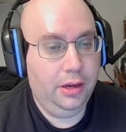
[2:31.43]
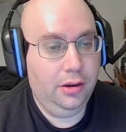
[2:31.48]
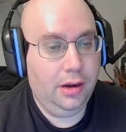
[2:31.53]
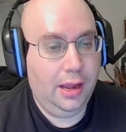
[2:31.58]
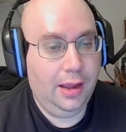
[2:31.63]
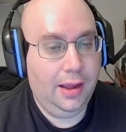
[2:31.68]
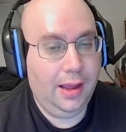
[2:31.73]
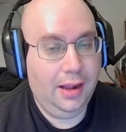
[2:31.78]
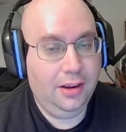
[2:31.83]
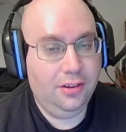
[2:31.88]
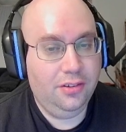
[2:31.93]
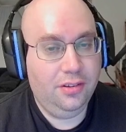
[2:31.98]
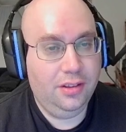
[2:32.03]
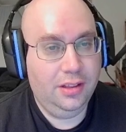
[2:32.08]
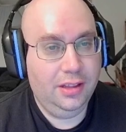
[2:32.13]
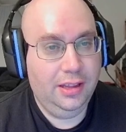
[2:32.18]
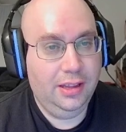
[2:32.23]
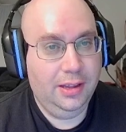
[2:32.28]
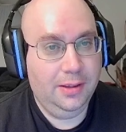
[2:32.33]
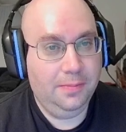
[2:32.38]
I
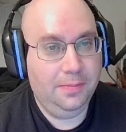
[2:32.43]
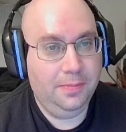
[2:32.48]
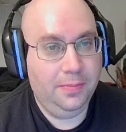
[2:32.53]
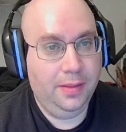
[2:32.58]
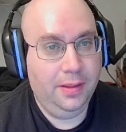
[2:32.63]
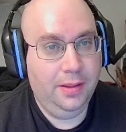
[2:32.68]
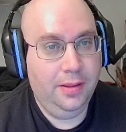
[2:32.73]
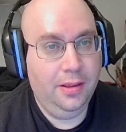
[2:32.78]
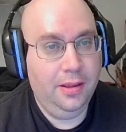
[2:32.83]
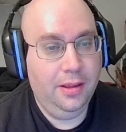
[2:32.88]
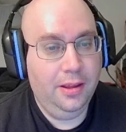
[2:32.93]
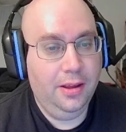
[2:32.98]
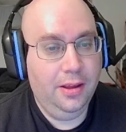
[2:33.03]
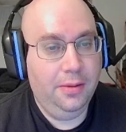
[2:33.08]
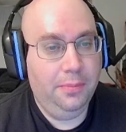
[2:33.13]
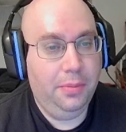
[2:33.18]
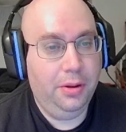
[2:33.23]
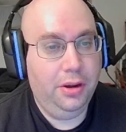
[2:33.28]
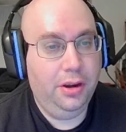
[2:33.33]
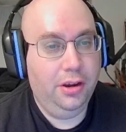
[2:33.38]
actually
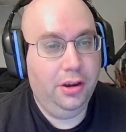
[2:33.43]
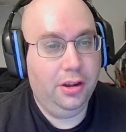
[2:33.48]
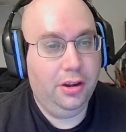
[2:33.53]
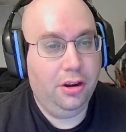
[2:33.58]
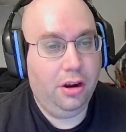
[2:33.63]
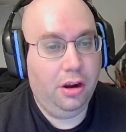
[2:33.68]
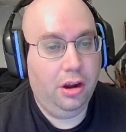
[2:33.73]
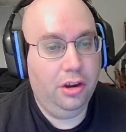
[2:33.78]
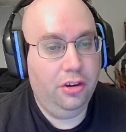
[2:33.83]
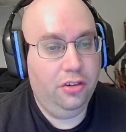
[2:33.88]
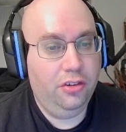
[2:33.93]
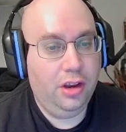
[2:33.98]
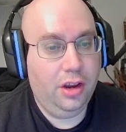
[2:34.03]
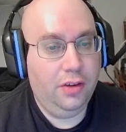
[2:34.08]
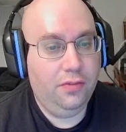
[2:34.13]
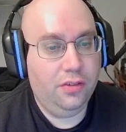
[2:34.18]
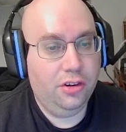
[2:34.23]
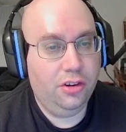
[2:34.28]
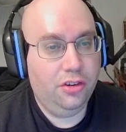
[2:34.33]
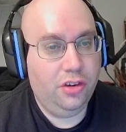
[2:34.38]
put in a garden shed
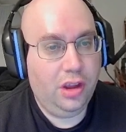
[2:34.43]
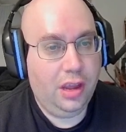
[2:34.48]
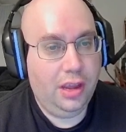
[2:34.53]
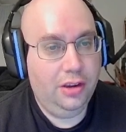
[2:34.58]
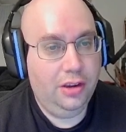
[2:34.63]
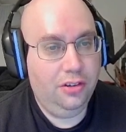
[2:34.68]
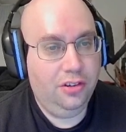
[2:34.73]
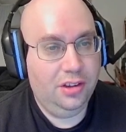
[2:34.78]
for a change.